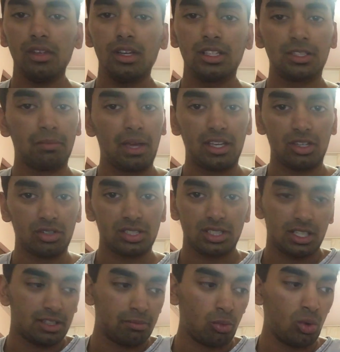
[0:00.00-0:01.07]
to make
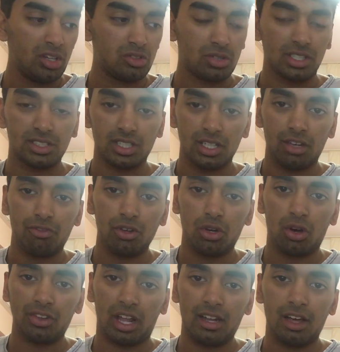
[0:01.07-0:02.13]
it more interesting, if you've
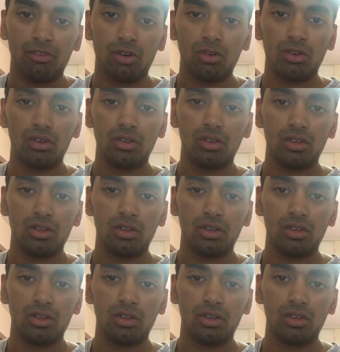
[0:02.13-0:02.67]
got that level,